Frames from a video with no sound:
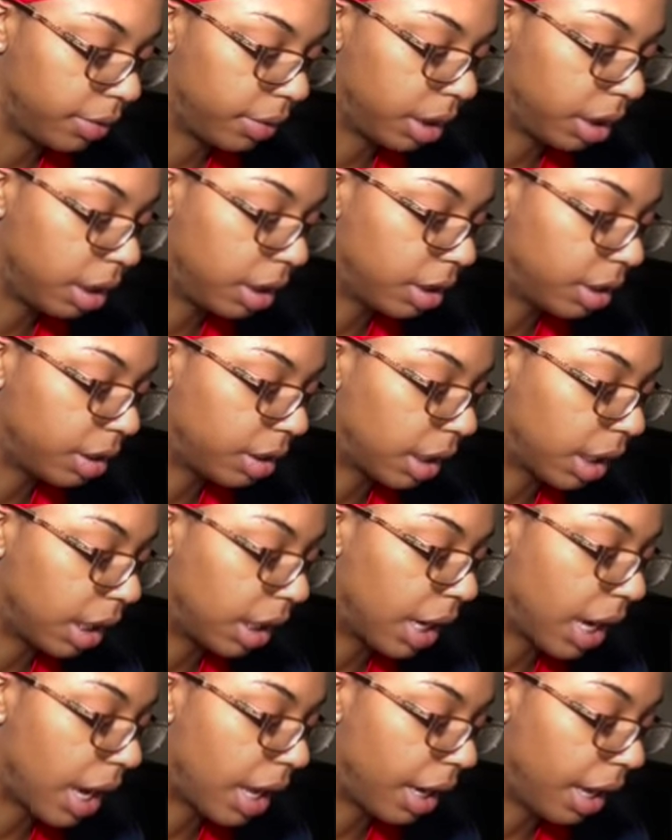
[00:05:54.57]
It doesn't say
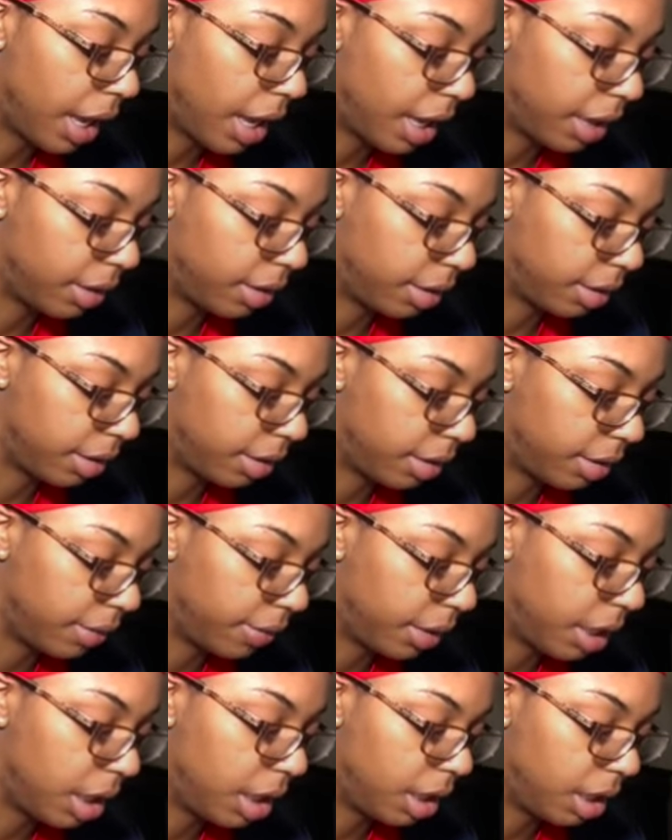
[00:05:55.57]
God has love.
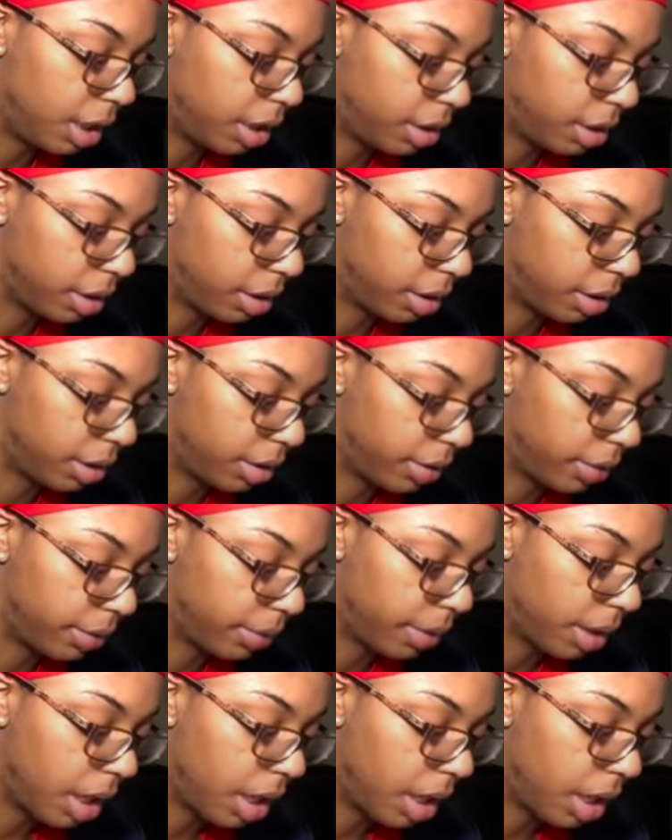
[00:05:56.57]
He is love.